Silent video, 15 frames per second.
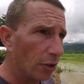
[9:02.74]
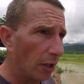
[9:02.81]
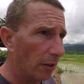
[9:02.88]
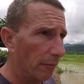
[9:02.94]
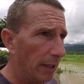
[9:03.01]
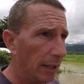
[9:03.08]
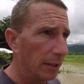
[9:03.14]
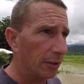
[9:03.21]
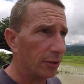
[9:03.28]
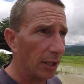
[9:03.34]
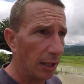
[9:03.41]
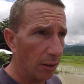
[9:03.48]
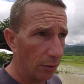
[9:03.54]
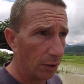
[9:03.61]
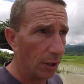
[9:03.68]
turn around and
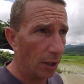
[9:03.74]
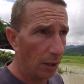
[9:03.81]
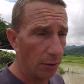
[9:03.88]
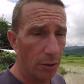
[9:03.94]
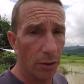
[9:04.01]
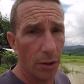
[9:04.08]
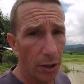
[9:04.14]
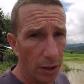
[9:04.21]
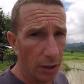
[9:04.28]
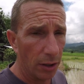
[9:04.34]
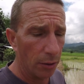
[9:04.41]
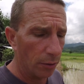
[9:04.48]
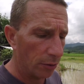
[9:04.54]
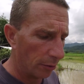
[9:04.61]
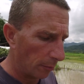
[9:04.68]
say, look, you know, you're going to
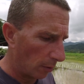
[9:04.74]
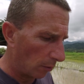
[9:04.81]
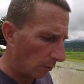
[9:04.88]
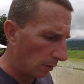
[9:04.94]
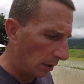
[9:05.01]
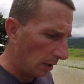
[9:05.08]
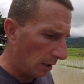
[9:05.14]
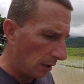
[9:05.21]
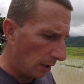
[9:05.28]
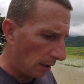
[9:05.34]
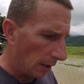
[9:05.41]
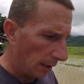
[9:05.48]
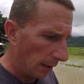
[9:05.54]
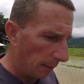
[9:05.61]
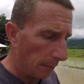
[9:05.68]
lose them all,
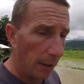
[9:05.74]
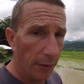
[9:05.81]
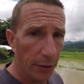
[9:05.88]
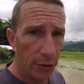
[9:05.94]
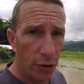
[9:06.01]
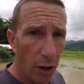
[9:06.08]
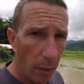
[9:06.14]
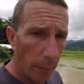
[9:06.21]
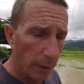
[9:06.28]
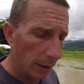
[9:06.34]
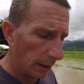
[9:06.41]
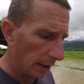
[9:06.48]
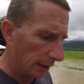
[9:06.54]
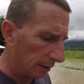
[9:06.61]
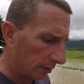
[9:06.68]
at the top
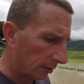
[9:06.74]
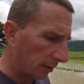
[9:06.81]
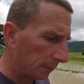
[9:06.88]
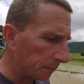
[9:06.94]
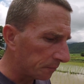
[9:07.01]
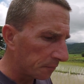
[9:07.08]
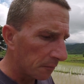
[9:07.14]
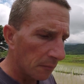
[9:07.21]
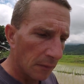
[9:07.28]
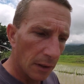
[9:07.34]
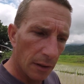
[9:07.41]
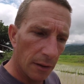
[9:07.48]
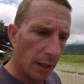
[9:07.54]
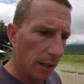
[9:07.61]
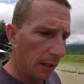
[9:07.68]
at least,
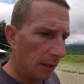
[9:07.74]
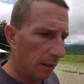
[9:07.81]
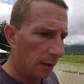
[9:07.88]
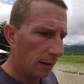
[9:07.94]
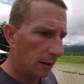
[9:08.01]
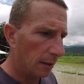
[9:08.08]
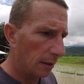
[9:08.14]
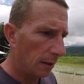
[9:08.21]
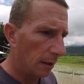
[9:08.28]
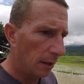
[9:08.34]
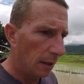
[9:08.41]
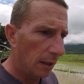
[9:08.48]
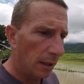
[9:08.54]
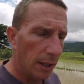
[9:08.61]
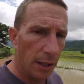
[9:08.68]
then,
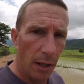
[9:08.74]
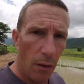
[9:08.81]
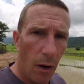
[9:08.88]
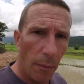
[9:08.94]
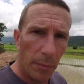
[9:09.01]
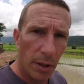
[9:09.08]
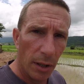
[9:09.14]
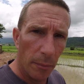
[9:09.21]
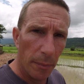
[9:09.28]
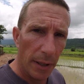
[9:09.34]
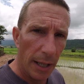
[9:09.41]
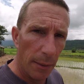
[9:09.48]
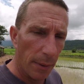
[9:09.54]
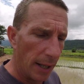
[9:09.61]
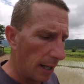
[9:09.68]
you know, I'm going to
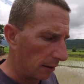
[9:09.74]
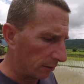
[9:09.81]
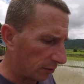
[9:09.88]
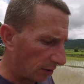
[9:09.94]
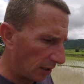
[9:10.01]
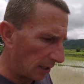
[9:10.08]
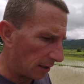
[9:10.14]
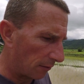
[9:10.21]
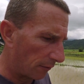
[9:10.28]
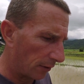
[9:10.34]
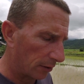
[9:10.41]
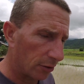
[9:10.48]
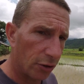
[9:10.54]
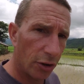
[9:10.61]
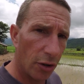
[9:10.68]
be without teeth
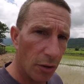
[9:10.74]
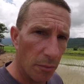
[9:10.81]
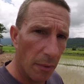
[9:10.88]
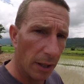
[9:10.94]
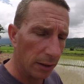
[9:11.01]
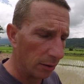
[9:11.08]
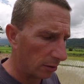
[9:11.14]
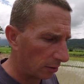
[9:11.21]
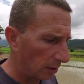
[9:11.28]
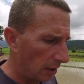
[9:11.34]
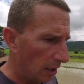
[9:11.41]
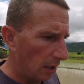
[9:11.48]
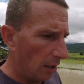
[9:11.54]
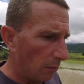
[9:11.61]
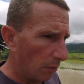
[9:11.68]
for 2 months.
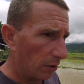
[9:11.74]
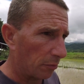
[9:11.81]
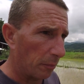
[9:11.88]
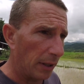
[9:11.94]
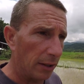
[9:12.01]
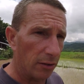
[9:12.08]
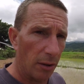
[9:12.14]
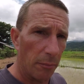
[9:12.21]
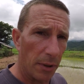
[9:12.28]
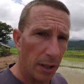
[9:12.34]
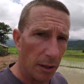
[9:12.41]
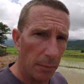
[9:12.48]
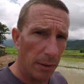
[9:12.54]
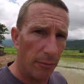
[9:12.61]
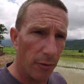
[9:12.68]
Which means I'm
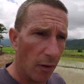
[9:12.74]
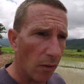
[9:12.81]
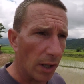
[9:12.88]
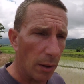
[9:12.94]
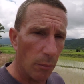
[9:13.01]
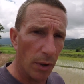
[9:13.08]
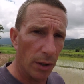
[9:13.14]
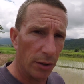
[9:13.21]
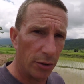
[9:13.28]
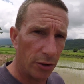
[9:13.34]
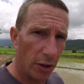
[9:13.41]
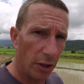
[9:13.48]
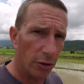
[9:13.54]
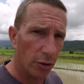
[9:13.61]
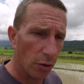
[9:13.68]
going to be vlogging with a
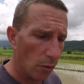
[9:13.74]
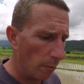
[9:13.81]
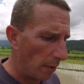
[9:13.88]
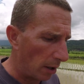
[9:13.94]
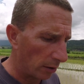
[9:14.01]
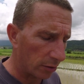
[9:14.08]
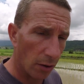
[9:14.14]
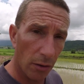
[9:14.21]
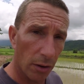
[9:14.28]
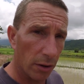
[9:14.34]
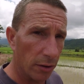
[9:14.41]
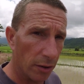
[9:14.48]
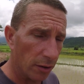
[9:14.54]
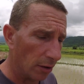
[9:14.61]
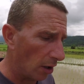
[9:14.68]
surgical mask on,
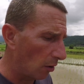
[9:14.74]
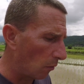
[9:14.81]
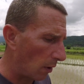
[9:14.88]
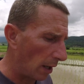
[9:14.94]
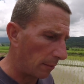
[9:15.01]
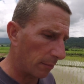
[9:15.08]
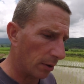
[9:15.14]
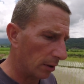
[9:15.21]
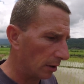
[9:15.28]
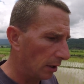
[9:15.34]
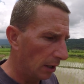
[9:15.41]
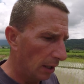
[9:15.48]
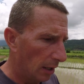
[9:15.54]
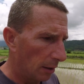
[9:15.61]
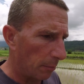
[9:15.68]
because there's no way I'm going
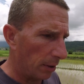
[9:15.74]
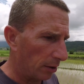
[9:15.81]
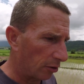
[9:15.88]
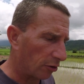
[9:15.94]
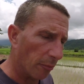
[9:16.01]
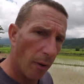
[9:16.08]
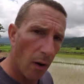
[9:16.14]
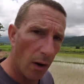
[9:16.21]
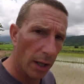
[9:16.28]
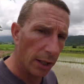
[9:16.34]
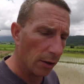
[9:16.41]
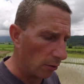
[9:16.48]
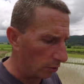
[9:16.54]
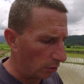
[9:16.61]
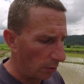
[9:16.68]
to be
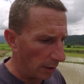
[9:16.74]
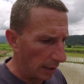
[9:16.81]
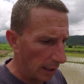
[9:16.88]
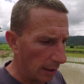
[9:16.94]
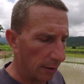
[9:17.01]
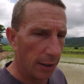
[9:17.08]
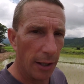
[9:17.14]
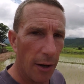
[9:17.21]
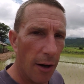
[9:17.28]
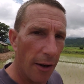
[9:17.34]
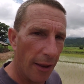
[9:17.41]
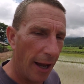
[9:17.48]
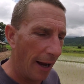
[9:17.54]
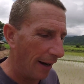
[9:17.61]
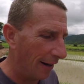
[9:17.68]
smiling or doing anything
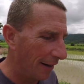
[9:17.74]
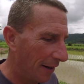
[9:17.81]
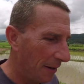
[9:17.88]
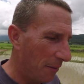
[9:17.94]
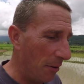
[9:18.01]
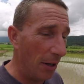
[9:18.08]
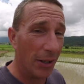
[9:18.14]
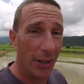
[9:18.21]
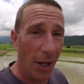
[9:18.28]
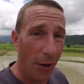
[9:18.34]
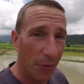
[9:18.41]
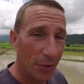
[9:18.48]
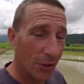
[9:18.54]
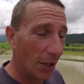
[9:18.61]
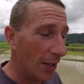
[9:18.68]
like that with
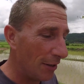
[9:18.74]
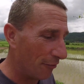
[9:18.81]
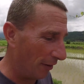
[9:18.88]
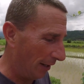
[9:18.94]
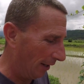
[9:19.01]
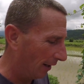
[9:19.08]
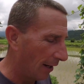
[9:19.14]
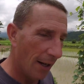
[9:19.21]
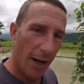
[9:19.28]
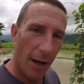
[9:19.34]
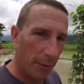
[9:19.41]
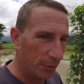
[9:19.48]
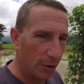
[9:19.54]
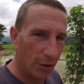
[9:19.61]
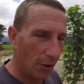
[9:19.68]
no teeth in.
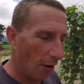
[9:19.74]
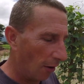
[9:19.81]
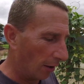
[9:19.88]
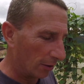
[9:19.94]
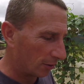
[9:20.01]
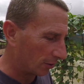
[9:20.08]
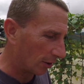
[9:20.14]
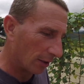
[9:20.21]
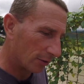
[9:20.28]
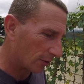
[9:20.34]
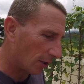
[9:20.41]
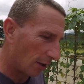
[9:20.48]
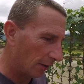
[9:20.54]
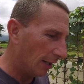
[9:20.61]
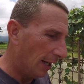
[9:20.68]
I'm just not. I
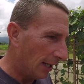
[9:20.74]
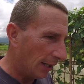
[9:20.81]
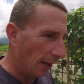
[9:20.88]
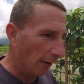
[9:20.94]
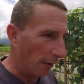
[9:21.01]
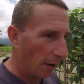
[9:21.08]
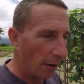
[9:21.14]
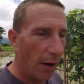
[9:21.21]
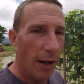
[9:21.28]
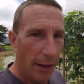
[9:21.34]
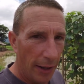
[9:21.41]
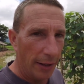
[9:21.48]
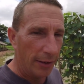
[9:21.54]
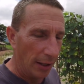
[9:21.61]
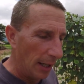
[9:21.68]
just can't. You know,
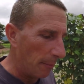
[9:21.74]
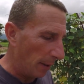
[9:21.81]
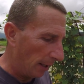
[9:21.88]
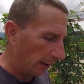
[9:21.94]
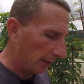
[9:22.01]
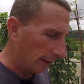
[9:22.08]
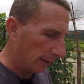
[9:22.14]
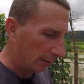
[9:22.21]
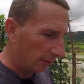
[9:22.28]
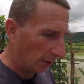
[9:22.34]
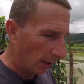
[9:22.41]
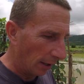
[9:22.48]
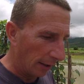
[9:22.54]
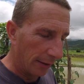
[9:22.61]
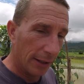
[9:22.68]
there's a limit, and
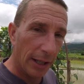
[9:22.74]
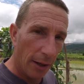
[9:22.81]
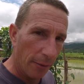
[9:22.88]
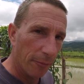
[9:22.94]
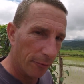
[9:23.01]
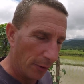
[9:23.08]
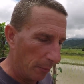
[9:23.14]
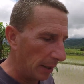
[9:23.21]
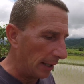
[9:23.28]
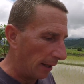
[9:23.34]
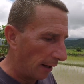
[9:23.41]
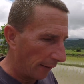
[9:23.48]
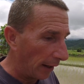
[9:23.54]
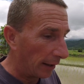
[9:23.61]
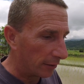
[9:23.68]
you know, for me
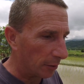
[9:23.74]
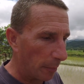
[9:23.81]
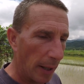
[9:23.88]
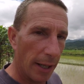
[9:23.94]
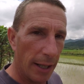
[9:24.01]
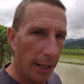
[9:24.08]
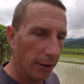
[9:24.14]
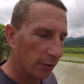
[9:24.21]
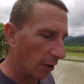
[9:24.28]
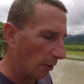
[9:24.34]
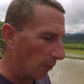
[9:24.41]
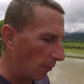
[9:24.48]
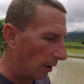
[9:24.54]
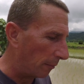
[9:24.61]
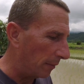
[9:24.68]
that's about it.
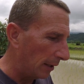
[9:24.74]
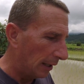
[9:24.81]
So